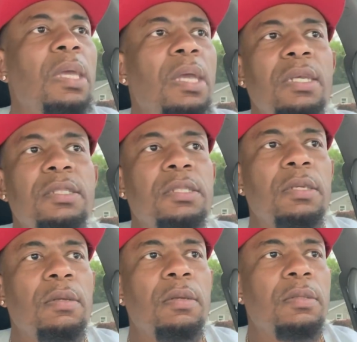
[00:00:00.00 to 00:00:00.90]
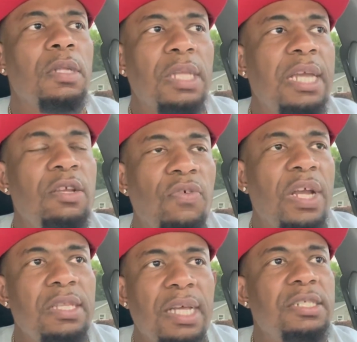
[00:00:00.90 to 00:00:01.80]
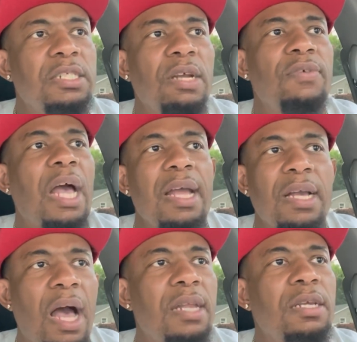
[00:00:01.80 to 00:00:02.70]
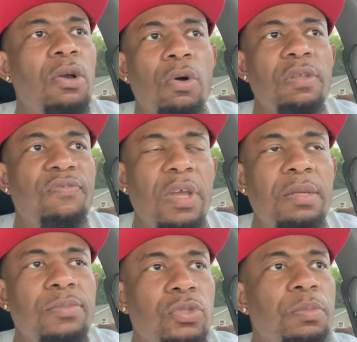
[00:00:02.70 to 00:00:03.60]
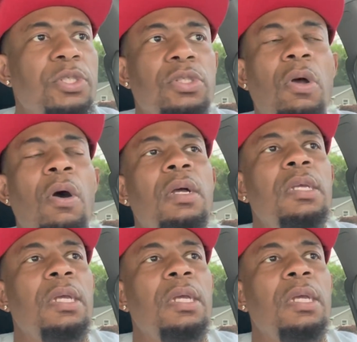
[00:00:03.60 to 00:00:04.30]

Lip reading: is the late, great, legendary, iconic Hall of Fame superstar